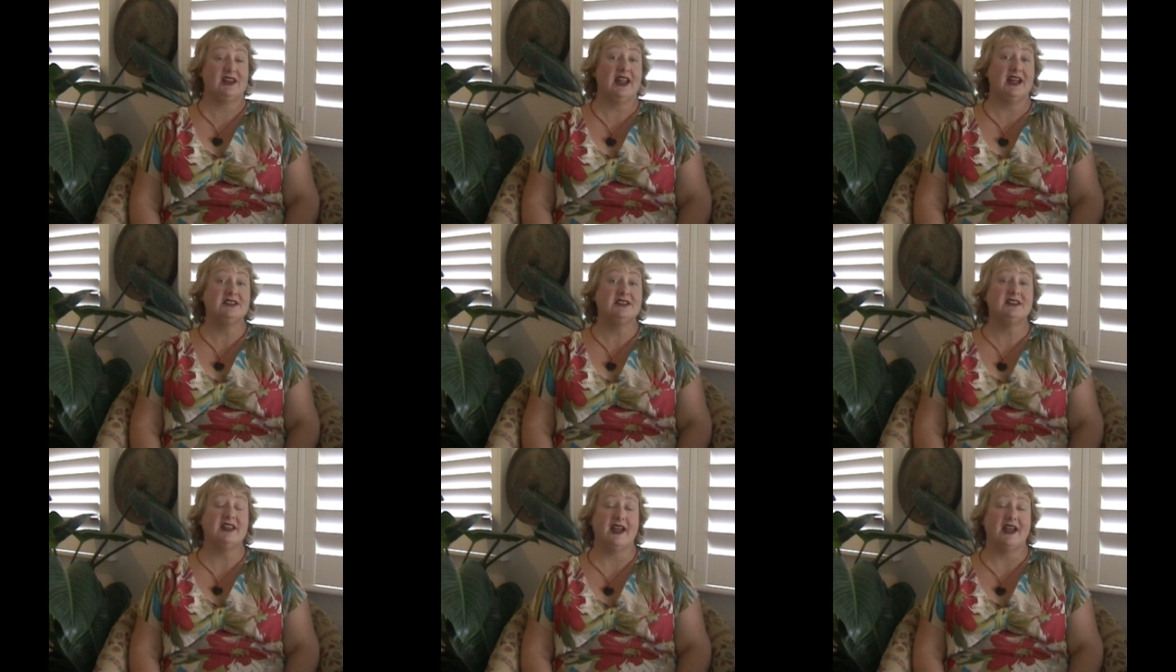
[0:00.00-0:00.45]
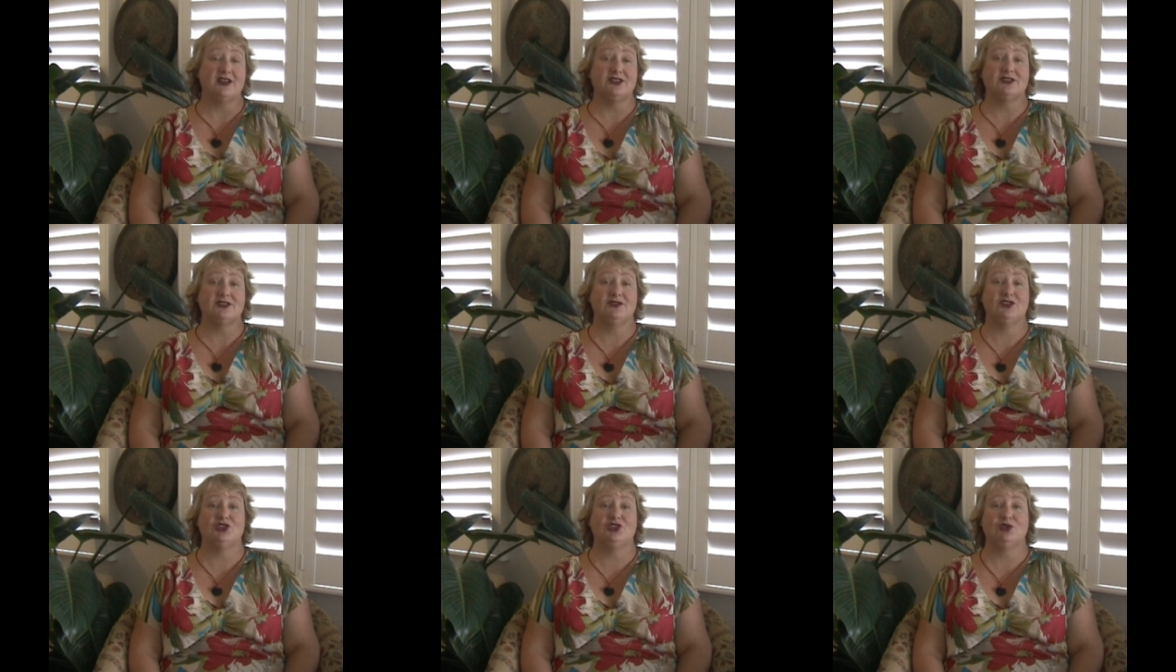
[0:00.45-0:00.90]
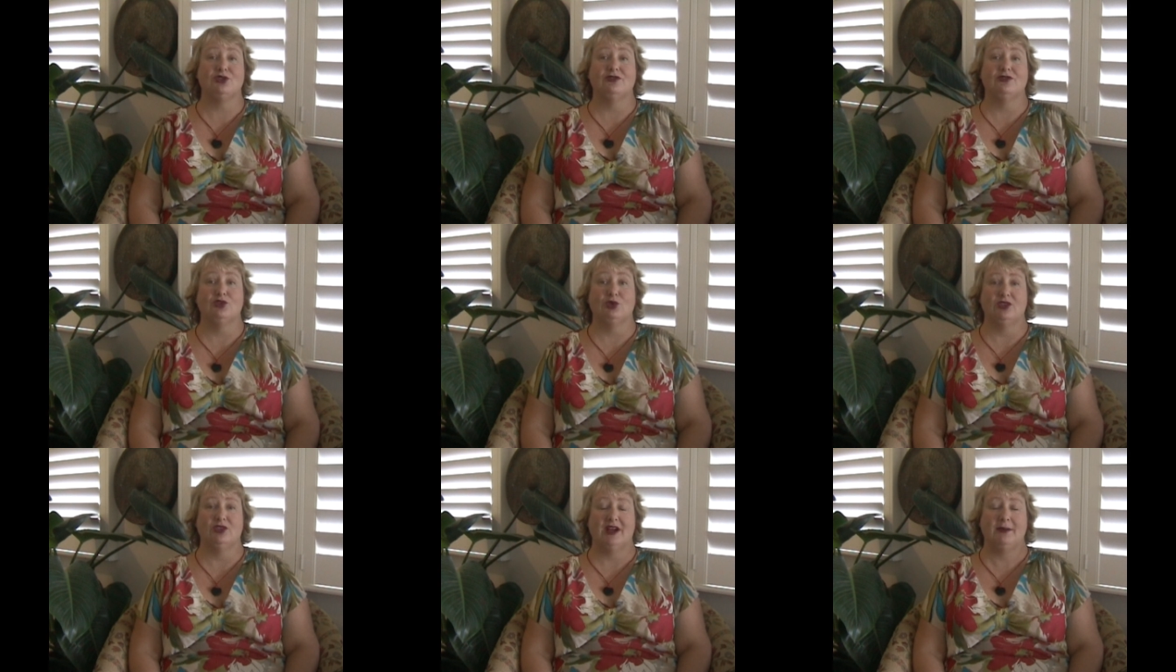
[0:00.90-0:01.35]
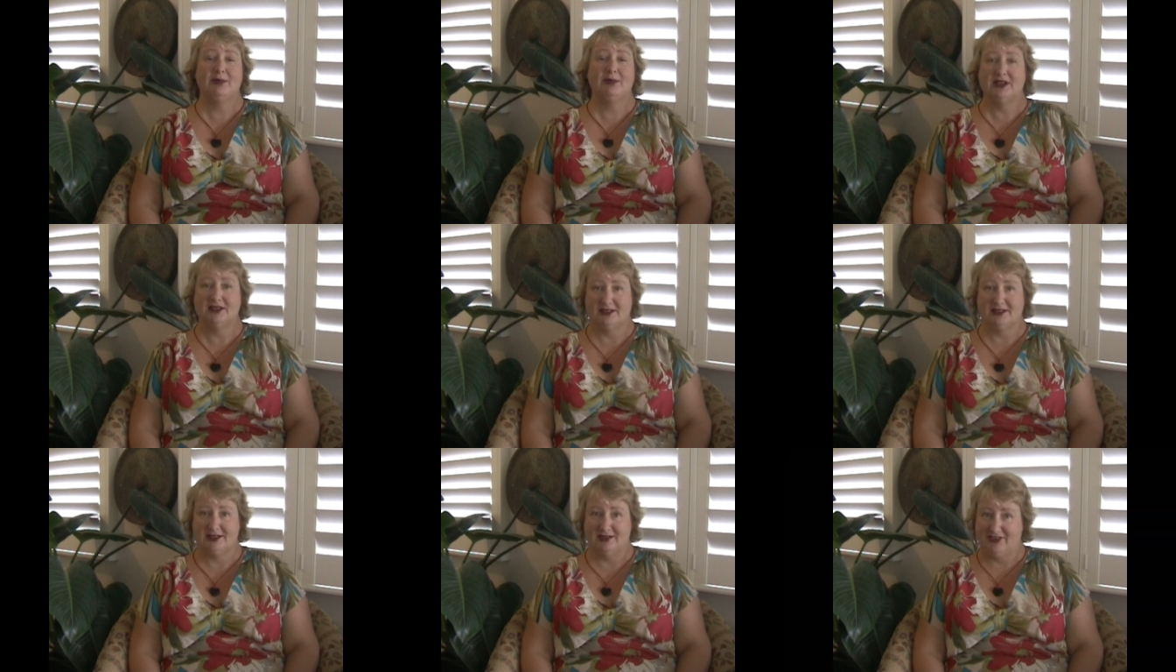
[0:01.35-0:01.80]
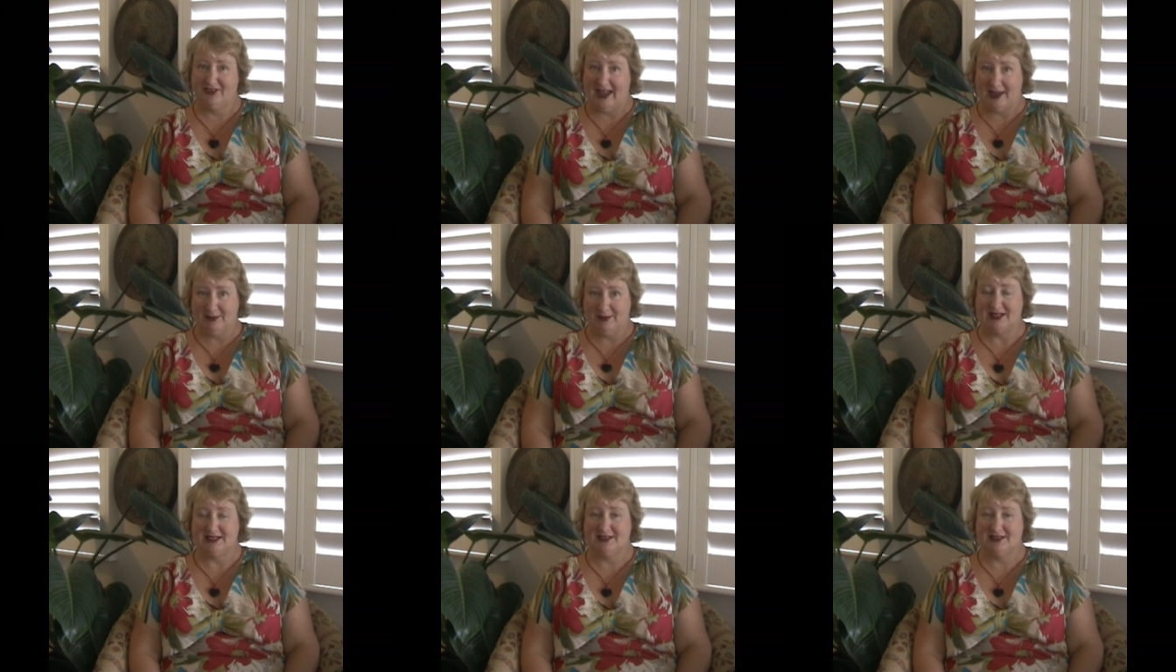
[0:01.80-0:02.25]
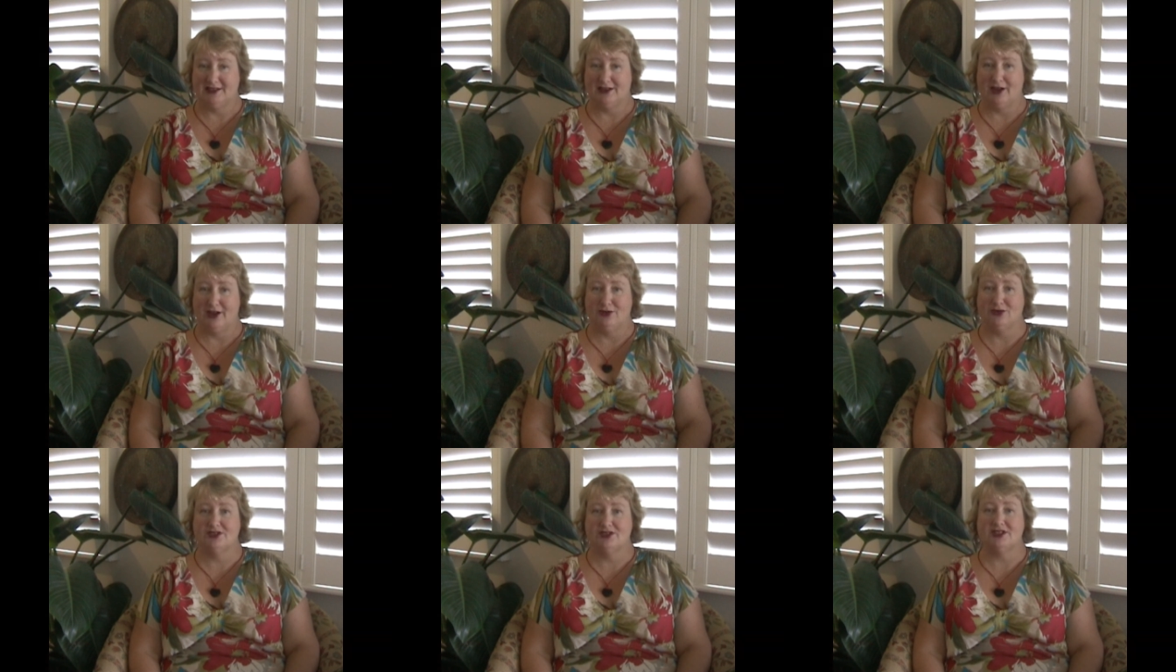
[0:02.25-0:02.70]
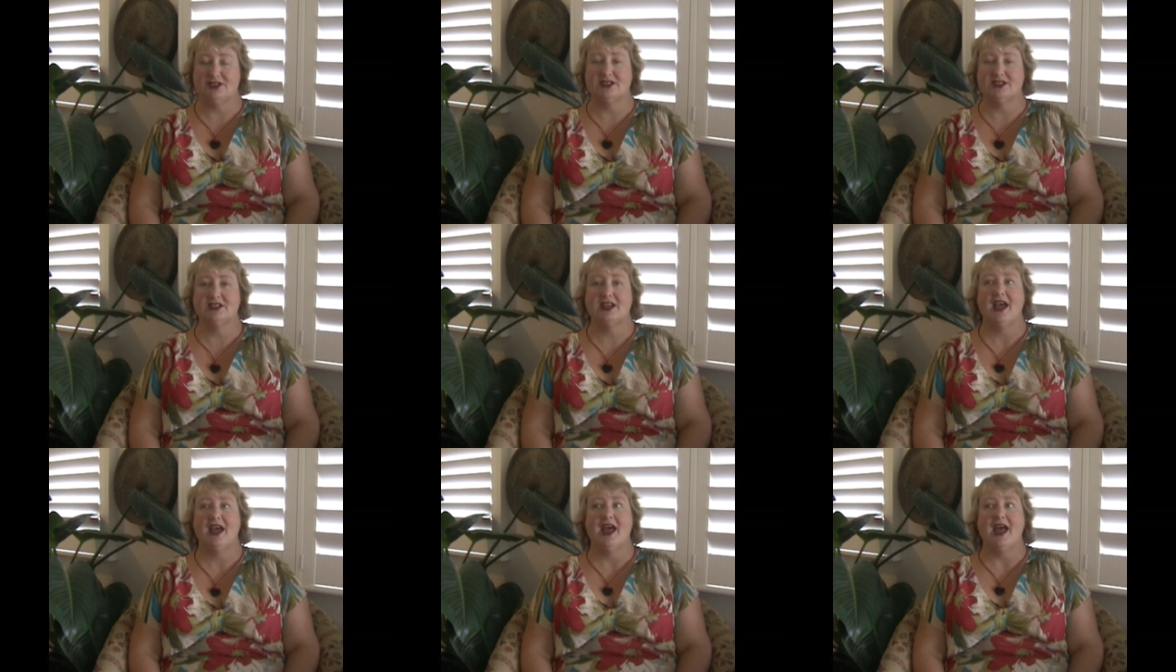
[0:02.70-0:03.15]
the London house of the Duke of Northumberland, and the family still owns it.